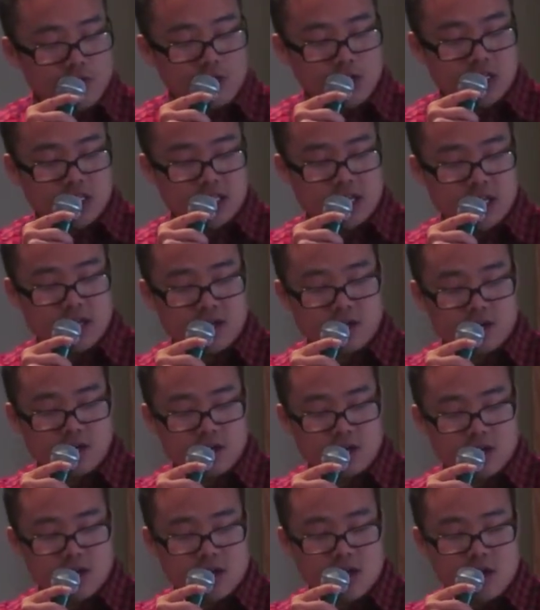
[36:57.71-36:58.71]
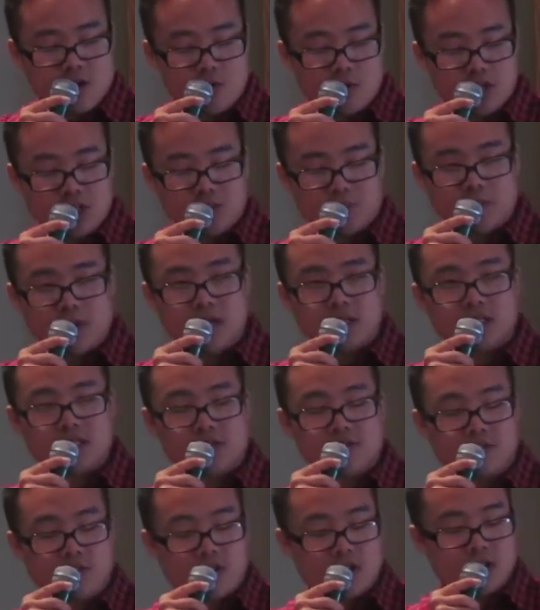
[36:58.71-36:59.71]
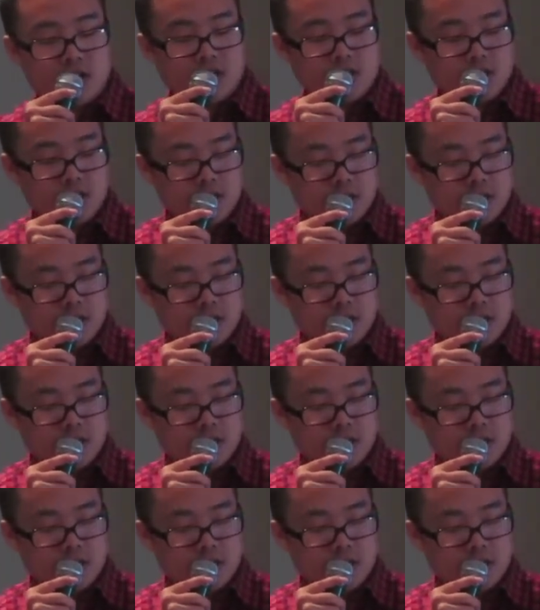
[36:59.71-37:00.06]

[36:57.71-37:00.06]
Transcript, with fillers: you a tender, responsive heart.